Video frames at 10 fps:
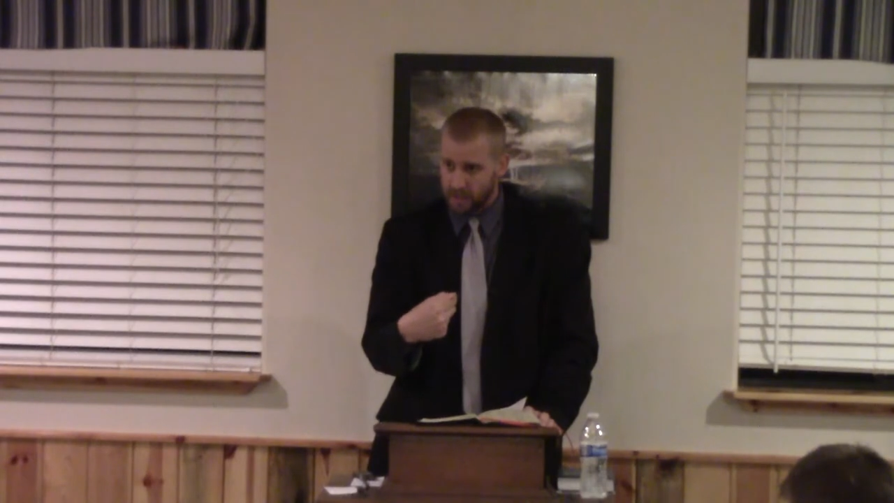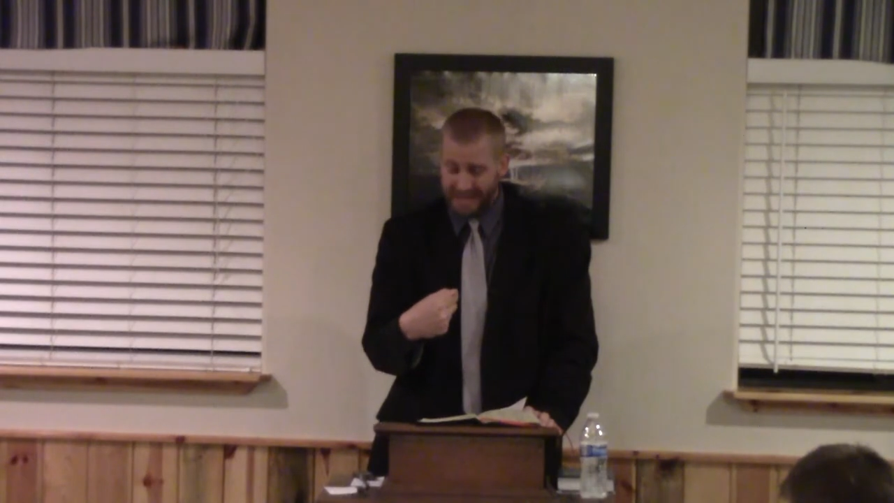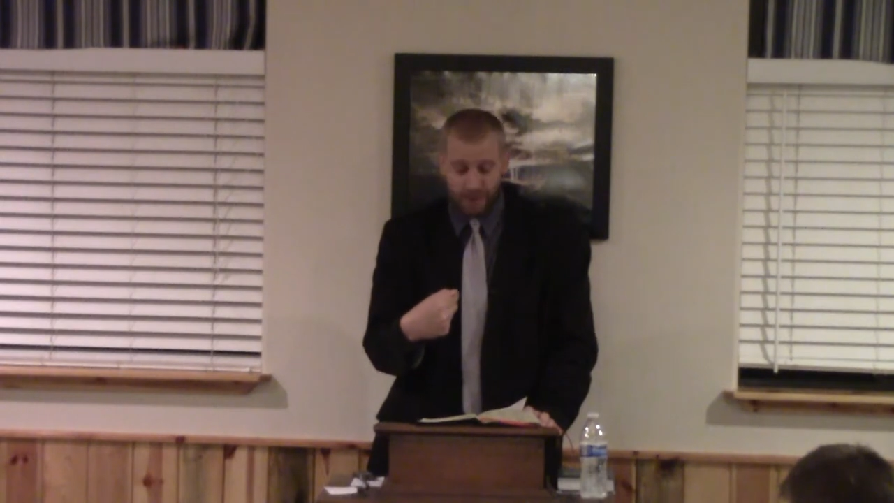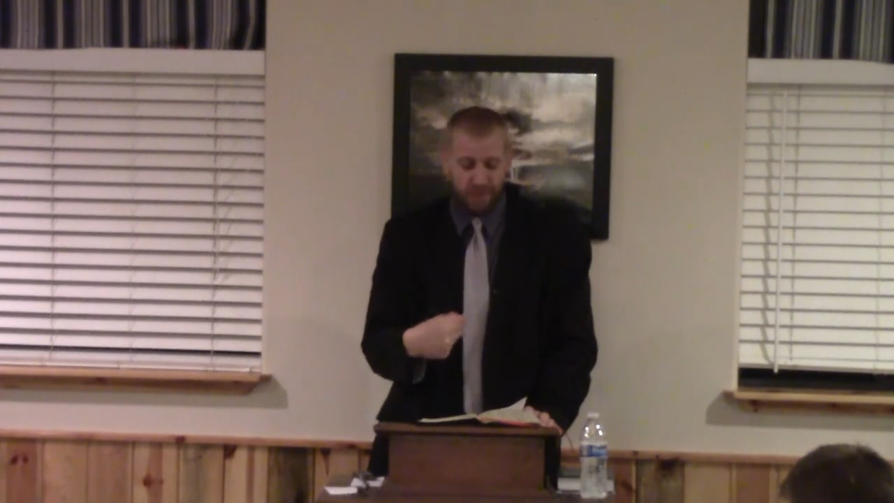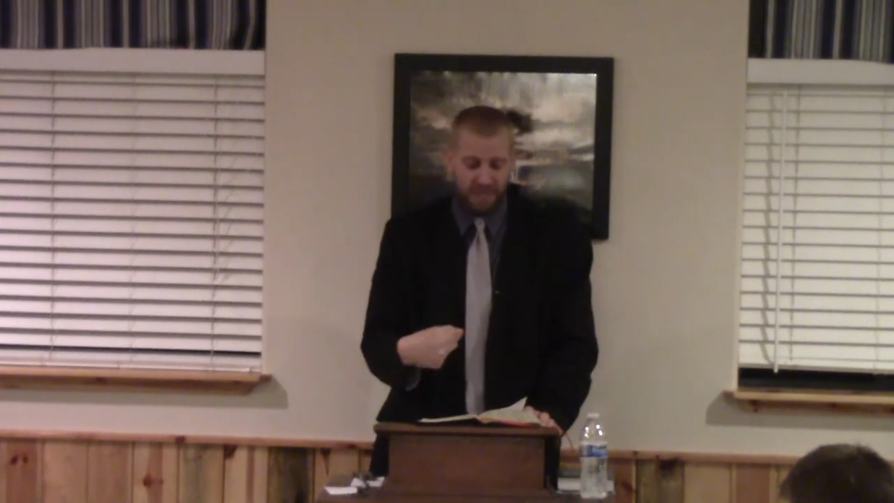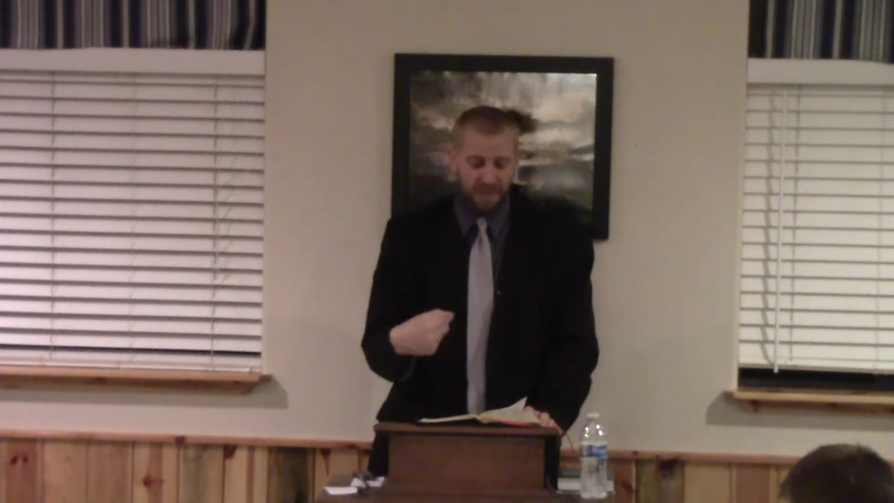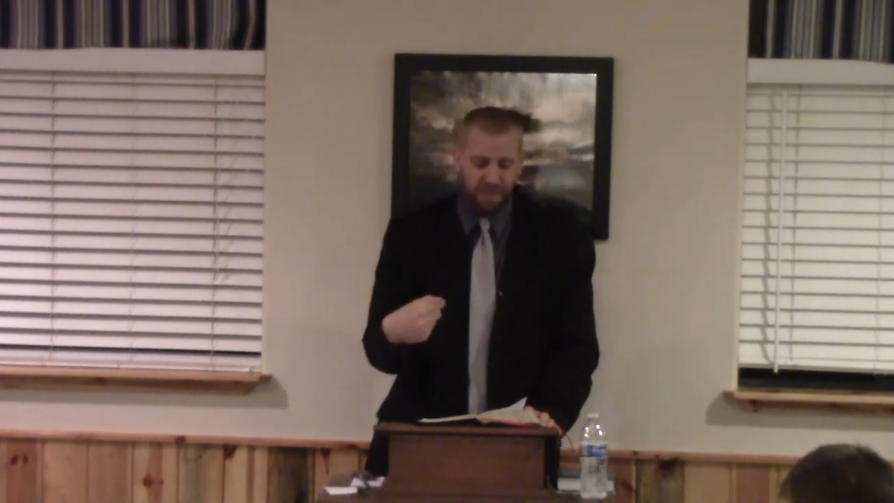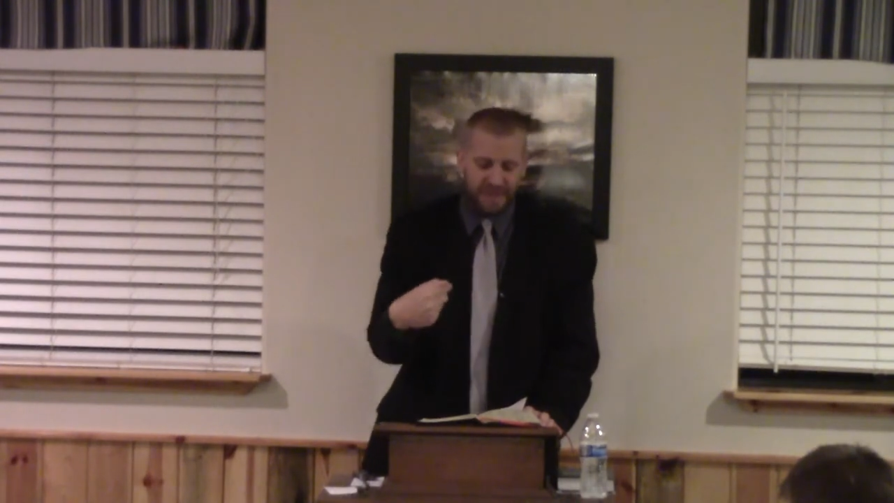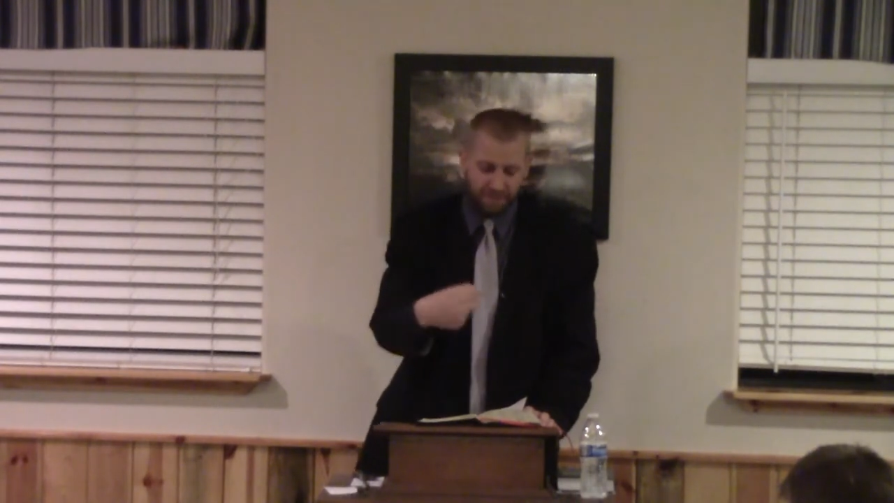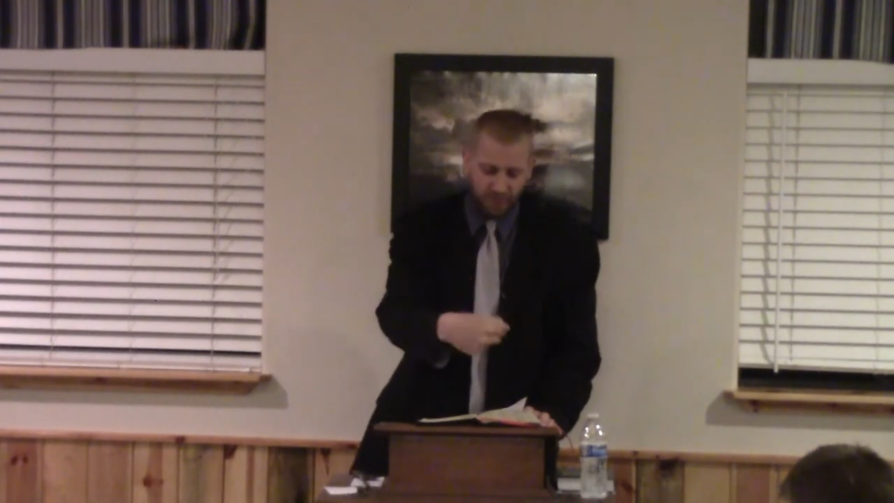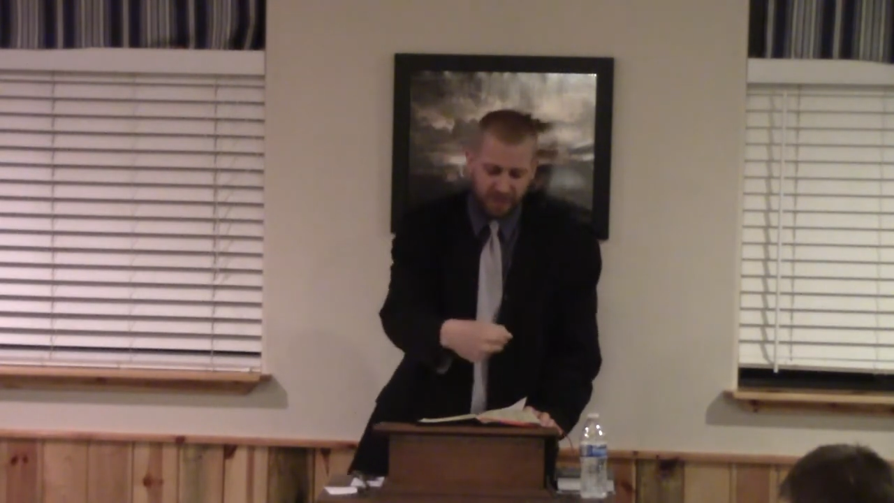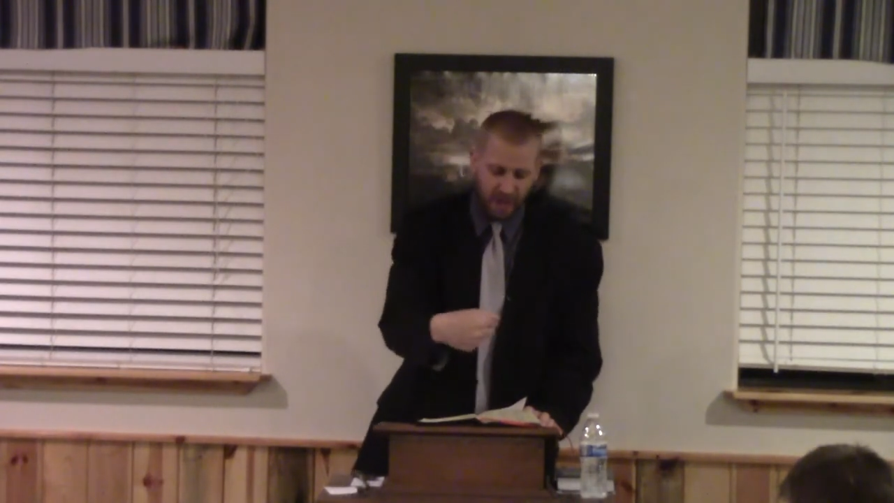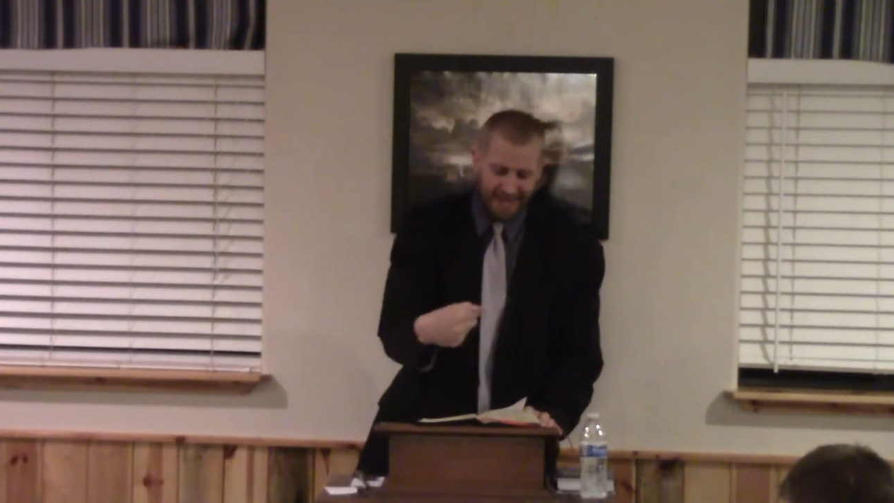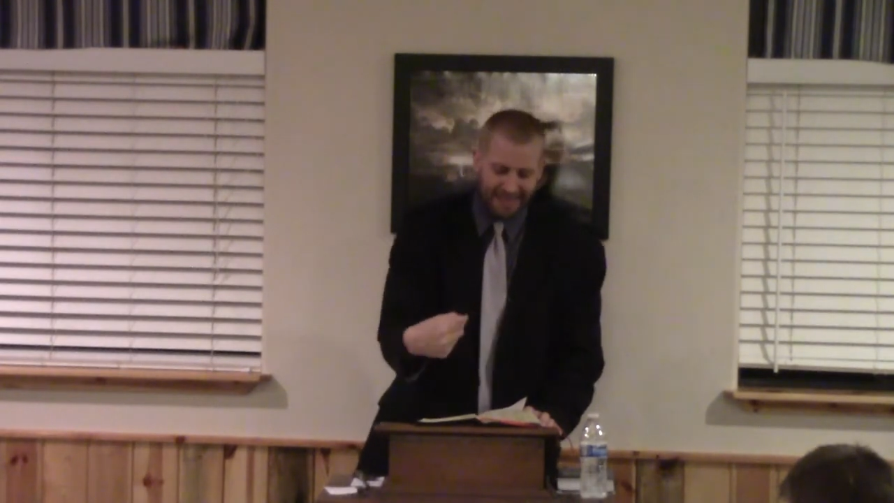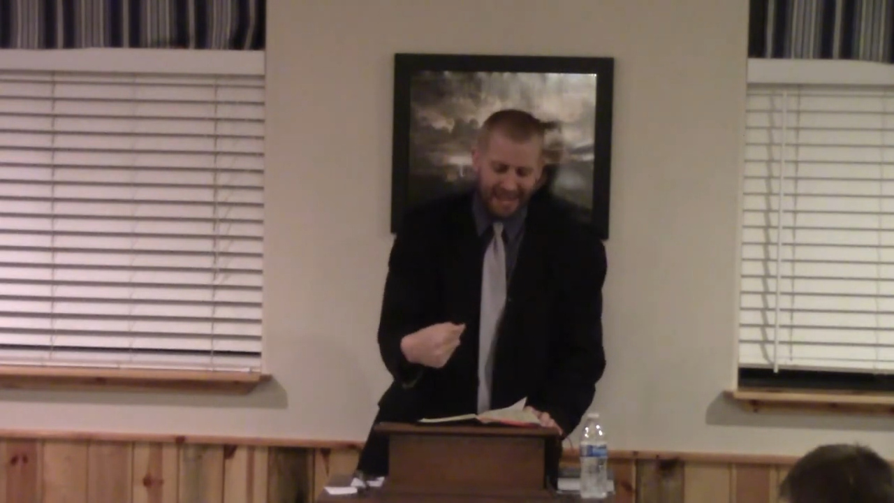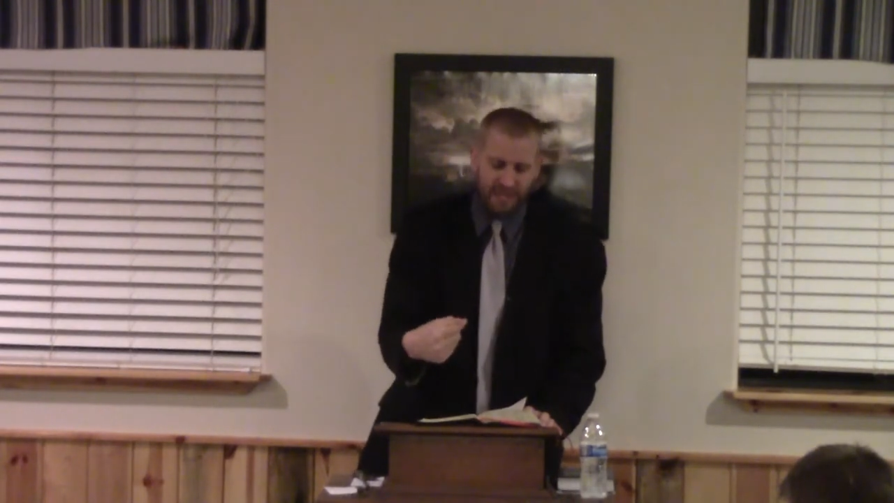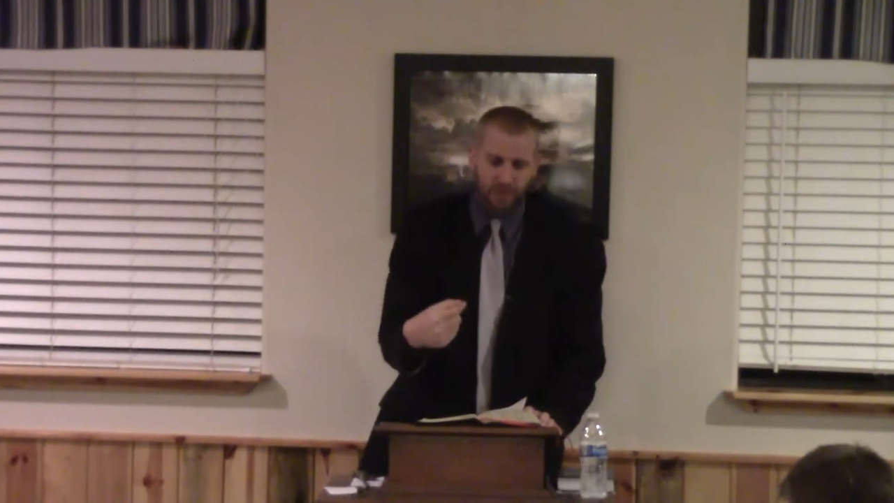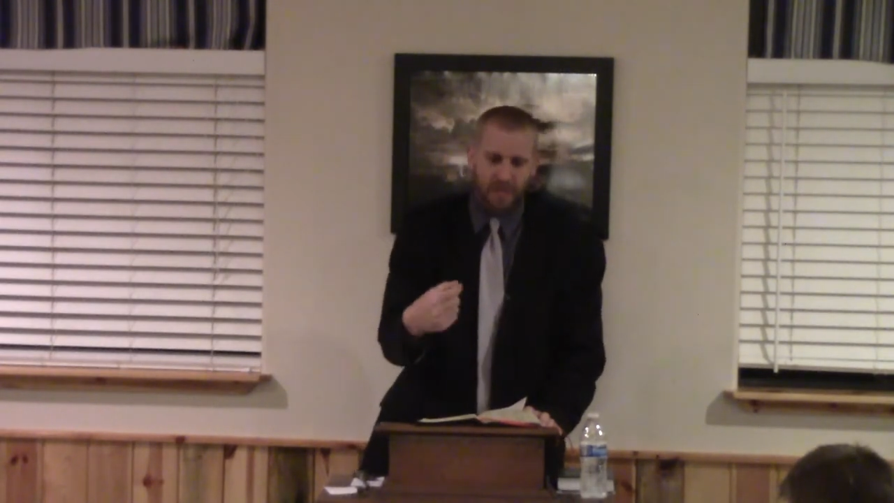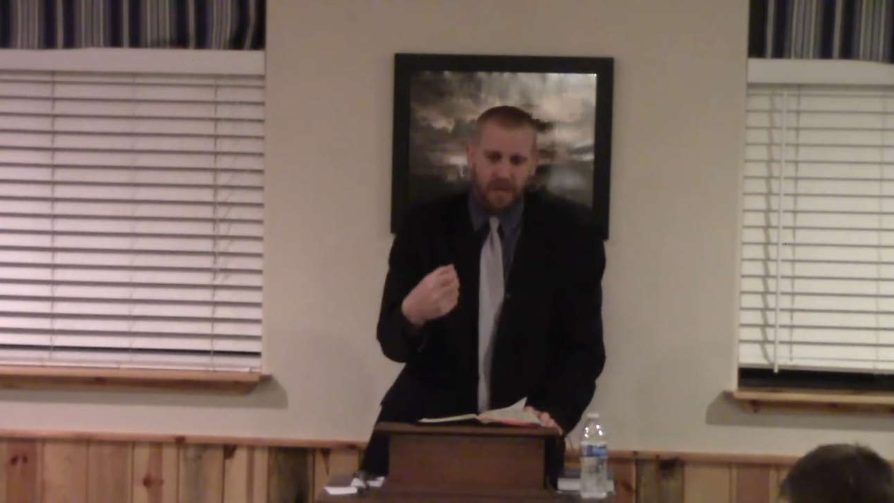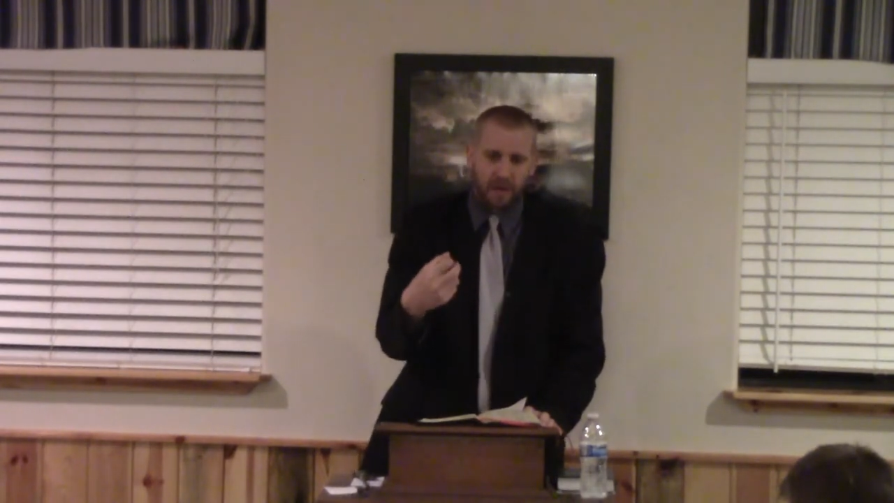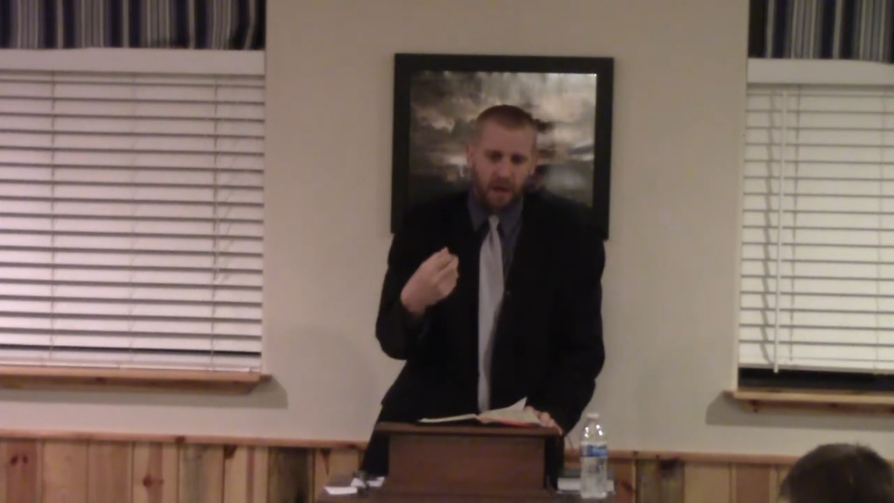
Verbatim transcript: He was a thief. We saw that last week,